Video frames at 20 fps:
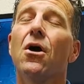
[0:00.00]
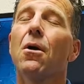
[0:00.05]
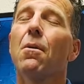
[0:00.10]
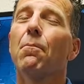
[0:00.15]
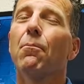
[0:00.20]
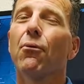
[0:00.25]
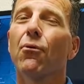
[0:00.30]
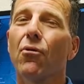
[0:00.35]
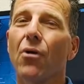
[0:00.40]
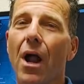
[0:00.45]

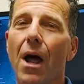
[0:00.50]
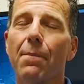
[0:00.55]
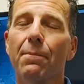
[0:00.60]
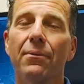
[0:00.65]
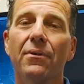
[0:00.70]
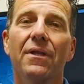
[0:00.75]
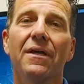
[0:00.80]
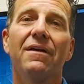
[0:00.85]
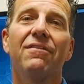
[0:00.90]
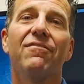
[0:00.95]

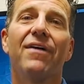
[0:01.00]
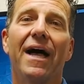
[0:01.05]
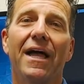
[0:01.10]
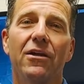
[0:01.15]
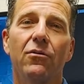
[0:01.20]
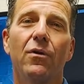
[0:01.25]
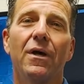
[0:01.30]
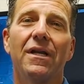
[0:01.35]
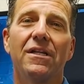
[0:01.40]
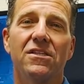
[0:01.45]
properly
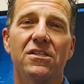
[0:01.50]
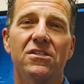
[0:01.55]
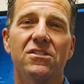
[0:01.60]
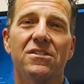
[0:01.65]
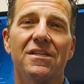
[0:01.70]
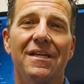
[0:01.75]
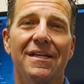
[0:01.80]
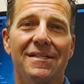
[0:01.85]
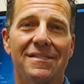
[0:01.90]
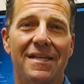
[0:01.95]
evaluate it to
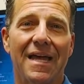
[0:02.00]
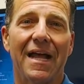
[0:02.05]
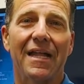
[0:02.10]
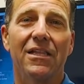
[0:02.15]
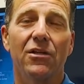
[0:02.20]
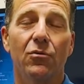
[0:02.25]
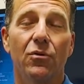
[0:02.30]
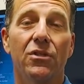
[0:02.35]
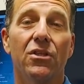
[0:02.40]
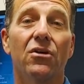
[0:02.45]
see exactly
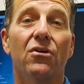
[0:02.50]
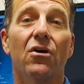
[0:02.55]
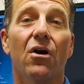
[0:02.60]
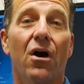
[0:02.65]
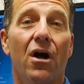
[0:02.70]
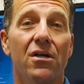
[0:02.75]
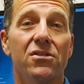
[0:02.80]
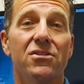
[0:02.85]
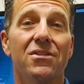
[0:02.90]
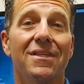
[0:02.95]
what the
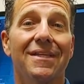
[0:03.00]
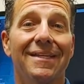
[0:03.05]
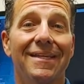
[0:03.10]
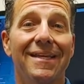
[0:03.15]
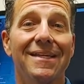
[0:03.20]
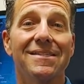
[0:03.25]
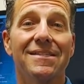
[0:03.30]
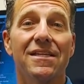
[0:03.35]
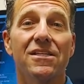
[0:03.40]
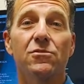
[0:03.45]
cause of the
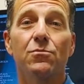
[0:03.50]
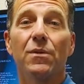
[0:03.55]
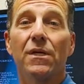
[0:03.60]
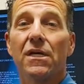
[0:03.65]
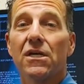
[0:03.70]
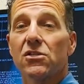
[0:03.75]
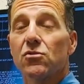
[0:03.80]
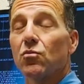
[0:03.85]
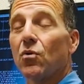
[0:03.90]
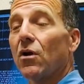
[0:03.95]
disc is,
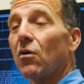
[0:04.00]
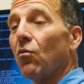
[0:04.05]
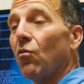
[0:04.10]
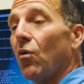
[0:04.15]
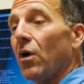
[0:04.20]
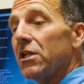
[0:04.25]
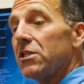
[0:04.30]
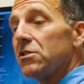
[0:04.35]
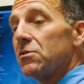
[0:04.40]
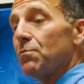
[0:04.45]
because where
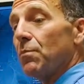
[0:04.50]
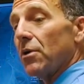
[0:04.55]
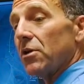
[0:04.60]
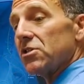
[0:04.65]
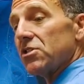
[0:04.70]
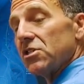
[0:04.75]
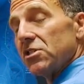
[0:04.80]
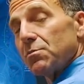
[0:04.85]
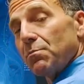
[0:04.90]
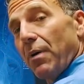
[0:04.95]
one
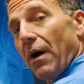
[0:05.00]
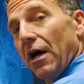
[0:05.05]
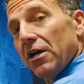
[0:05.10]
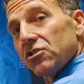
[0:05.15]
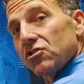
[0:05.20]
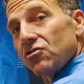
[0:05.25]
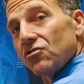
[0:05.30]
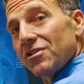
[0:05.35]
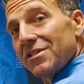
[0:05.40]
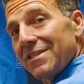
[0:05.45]
person's
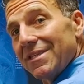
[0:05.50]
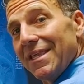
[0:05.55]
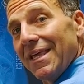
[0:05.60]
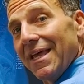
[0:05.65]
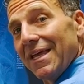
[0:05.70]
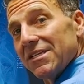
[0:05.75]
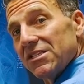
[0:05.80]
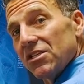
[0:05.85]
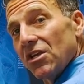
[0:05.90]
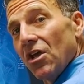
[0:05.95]
posture is
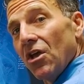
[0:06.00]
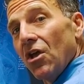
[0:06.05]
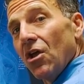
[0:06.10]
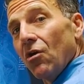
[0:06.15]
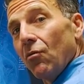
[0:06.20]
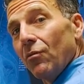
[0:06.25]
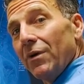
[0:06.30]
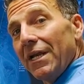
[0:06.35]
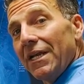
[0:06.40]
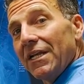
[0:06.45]
this,
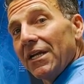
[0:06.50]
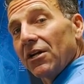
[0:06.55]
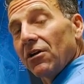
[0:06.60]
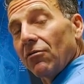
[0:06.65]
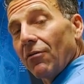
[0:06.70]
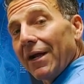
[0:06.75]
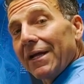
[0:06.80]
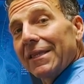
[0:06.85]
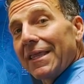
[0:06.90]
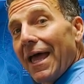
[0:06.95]
we need to
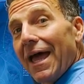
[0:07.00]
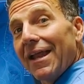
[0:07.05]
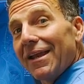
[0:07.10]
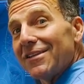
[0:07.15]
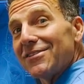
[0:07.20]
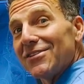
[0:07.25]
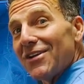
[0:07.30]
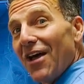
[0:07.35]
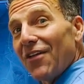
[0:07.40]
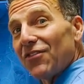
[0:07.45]
correct that.
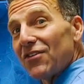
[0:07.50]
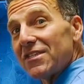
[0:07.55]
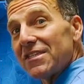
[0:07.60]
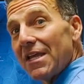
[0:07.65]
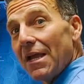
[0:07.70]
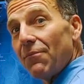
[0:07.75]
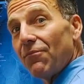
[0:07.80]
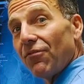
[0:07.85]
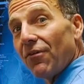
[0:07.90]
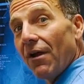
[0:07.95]
It's not the
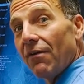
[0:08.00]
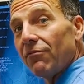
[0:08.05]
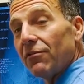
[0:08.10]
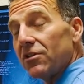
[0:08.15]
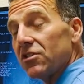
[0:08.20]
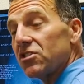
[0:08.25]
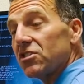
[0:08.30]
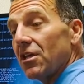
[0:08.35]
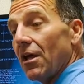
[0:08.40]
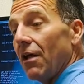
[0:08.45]
same for everyone.
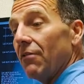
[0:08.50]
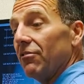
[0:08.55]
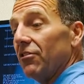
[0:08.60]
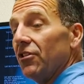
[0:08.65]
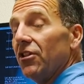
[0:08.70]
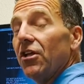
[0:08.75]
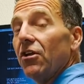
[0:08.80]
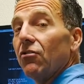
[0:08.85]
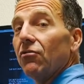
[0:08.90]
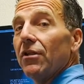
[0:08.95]

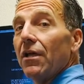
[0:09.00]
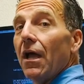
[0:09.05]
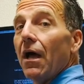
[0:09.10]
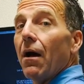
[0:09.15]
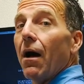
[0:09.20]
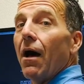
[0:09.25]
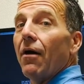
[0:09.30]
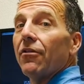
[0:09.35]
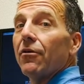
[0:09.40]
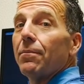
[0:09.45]
Literally,
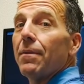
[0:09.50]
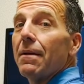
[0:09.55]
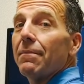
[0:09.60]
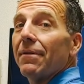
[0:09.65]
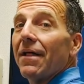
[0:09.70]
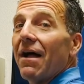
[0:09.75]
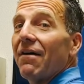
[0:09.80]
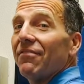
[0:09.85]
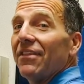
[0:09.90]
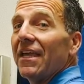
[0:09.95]
other people
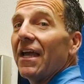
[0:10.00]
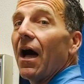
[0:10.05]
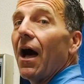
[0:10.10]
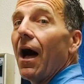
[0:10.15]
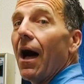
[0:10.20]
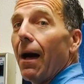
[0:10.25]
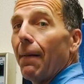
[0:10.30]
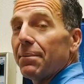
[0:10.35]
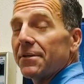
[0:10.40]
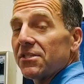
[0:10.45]
have the
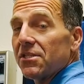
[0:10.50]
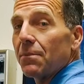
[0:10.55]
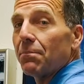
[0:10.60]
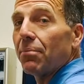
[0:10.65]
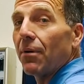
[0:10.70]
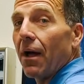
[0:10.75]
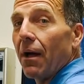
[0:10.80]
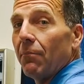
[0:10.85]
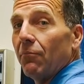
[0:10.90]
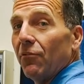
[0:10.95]
opposite
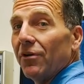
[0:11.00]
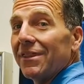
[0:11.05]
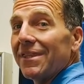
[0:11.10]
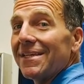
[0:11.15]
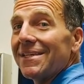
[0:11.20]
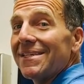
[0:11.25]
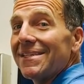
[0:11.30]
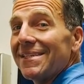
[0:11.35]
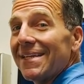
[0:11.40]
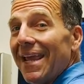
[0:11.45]
problem with the
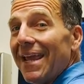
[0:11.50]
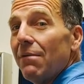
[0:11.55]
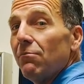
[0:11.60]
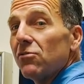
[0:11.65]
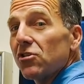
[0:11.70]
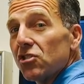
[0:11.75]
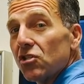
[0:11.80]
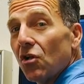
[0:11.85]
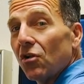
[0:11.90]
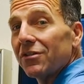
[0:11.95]
same
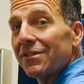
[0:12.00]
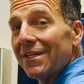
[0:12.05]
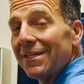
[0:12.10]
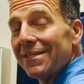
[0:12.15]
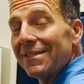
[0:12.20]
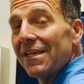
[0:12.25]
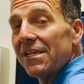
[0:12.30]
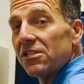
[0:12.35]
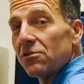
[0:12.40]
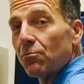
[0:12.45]
resulted
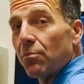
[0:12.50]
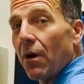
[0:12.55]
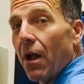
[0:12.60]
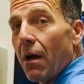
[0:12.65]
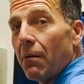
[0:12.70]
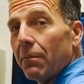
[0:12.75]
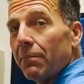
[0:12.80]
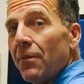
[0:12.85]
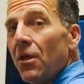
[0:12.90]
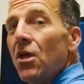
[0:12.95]
disc
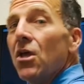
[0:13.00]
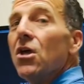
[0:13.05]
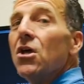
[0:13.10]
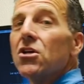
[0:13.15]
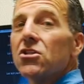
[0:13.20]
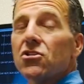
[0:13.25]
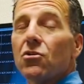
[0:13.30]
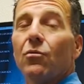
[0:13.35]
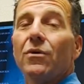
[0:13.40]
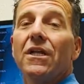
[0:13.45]
problem.
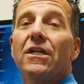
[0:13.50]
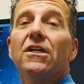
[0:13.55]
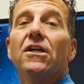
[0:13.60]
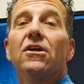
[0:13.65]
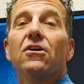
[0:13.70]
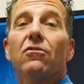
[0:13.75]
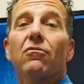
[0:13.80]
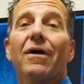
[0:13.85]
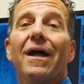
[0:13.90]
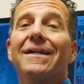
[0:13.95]
So we need to
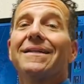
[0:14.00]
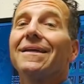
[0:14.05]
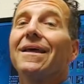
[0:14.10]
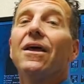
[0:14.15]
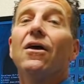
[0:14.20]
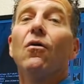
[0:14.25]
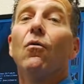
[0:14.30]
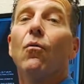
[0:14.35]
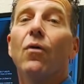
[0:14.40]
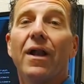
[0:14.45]
correct
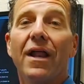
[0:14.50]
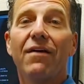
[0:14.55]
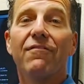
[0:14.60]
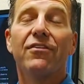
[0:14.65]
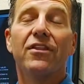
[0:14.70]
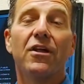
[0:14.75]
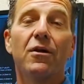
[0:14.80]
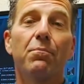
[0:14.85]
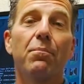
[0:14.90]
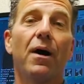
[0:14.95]
whatever
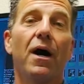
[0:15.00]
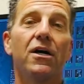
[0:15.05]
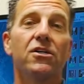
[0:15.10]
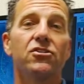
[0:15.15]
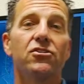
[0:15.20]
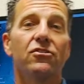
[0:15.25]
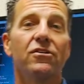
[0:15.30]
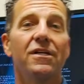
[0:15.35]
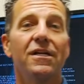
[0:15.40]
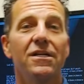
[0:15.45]
their
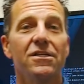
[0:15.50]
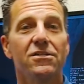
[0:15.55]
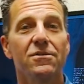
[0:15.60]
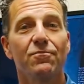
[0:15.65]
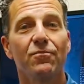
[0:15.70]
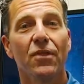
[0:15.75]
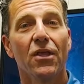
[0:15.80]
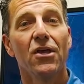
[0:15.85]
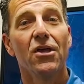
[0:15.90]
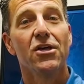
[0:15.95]
posture is.
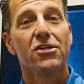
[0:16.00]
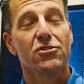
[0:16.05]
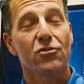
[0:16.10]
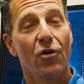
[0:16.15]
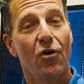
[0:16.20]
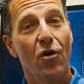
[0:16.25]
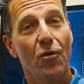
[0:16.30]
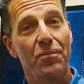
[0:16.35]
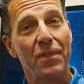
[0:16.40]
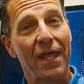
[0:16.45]
So I
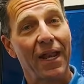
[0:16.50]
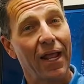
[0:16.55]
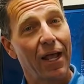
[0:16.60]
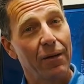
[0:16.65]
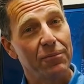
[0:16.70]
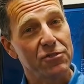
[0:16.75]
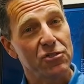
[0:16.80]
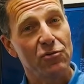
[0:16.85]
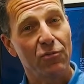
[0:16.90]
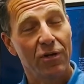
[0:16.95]
hope that
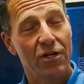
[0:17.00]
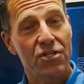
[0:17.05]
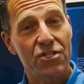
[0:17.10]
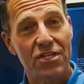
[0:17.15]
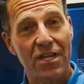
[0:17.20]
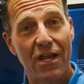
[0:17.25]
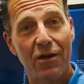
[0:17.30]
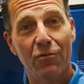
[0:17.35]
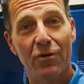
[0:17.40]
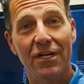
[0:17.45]
helps you
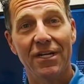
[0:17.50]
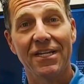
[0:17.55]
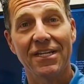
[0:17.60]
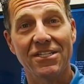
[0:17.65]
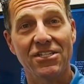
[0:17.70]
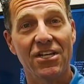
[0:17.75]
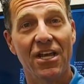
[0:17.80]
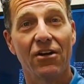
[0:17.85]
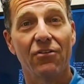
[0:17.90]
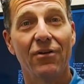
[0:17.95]
understand what a
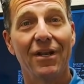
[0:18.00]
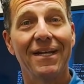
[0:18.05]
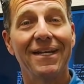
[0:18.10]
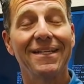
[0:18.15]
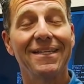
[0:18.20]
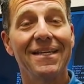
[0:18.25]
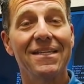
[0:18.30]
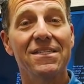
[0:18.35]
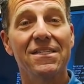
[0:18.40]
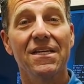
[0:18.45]
degenerated
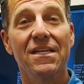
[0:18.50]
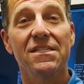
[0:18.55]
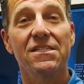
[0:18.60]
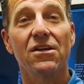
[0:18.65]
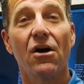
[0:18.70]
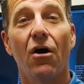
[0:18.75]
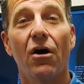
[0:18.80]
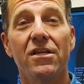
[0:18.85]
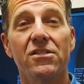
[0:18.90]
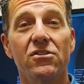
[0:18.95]
disc is.
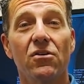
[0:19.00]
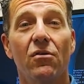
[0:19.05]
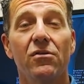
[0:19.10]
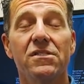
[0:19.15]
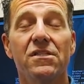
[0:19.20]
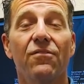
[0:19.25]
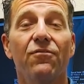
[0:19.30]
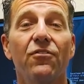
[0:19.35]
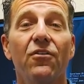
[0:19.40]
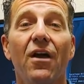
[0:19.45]
As always,
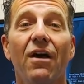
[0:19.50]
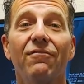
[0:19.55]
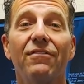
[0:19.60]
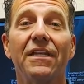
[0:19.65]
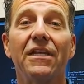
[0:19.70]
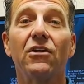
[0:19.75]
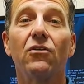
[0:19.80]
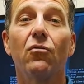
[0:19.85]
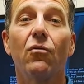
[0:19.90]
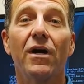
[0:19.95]
if you have
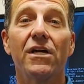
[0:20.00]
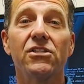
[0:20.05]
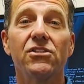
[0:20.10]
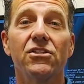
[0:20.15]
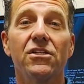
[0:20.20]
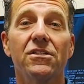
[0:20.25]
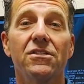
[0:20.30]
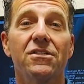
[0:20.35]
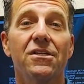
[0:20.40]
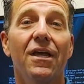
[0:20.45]
any
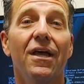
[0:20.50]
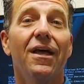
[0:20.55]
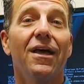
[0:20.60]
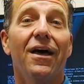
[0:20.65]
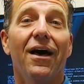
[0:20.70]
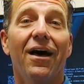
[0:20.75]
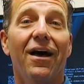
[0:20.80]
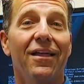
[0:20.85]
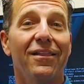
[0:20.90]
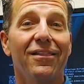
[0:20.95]
questions,
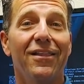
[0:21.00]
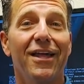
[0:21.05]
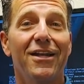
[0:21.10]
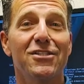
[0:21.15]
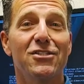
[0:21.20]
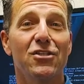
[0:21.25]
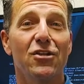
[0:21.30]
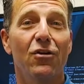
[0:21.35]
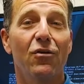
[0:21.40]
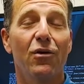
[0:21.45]
let
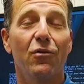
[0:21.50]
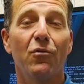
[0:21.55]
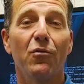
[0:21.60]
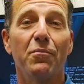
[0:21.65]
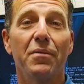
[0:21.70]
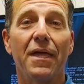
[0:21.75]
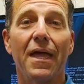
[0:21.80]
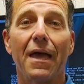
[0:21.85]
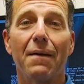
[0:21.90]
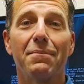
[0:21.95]
us know and we'll
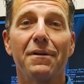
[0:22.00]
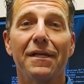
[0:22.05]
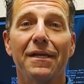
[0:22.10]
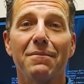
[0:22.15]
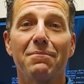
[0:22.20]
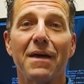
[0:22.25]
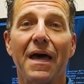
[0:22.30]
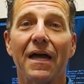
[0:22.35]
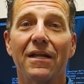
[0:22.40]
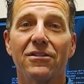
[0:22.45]
be happy to get
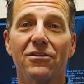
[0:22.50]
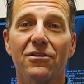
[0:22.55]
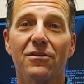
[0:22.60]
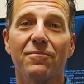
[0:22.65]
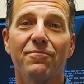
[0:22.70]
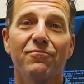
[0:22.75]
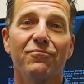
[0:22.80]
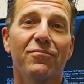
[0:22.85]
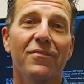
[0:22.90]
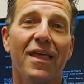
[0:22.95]
back to you.
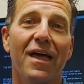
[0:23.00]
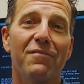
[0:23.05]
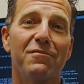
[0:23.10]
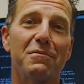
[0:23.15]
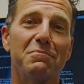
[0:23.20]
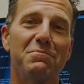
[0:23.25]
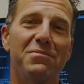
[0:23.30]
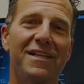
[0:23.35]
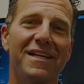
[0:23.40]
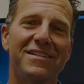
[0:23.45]
Have a
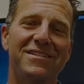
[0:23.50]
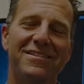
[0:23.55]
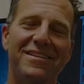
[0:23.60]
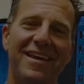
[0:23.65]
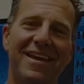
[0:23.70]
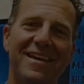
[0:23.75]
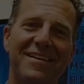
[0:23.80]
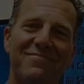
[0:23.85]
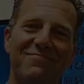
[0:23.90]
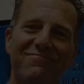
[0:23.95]
blessed
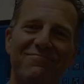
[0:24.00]
day.